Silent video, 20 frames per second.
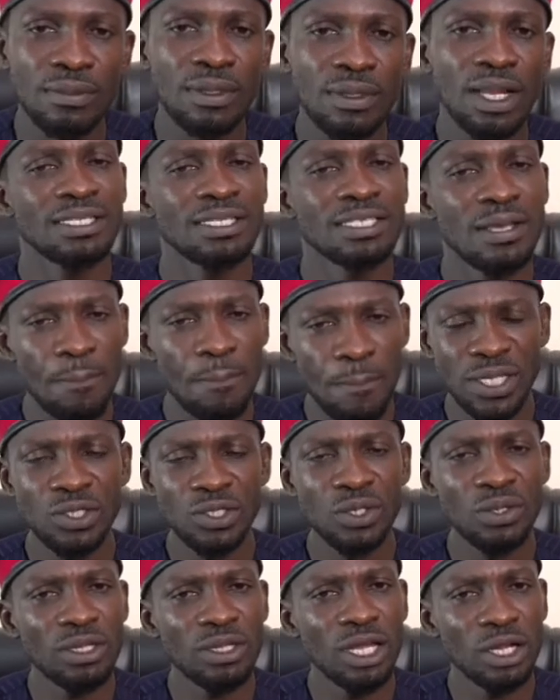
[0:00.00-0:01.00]
As a
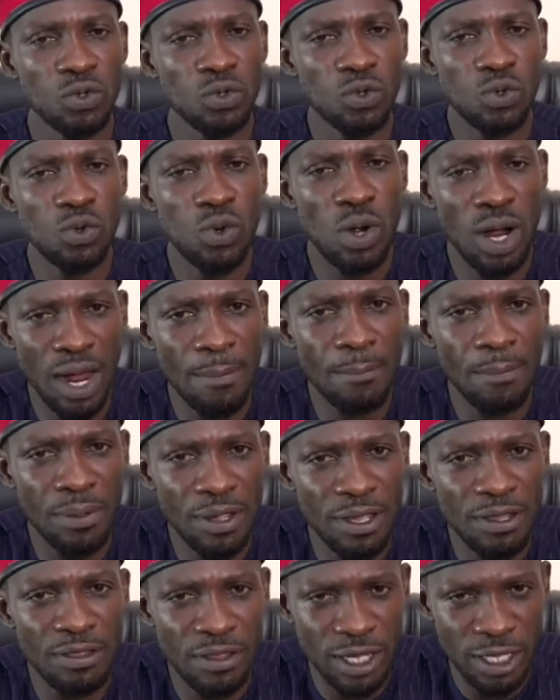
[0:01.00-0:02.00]
person that grew up
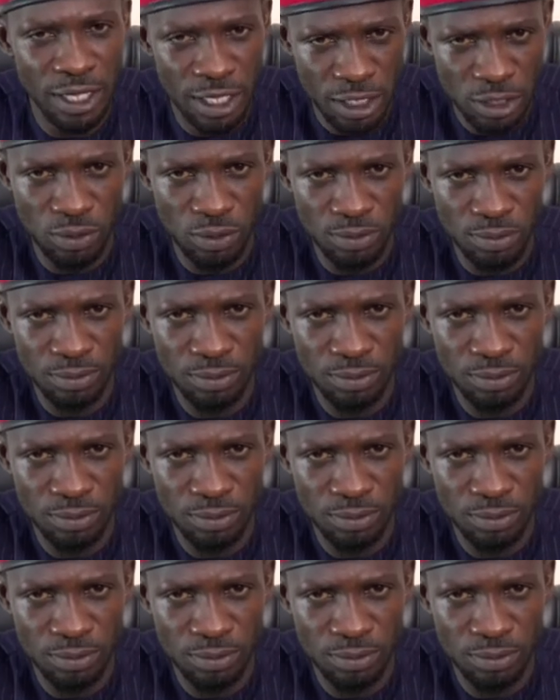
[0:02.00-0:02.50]
in the ghetto,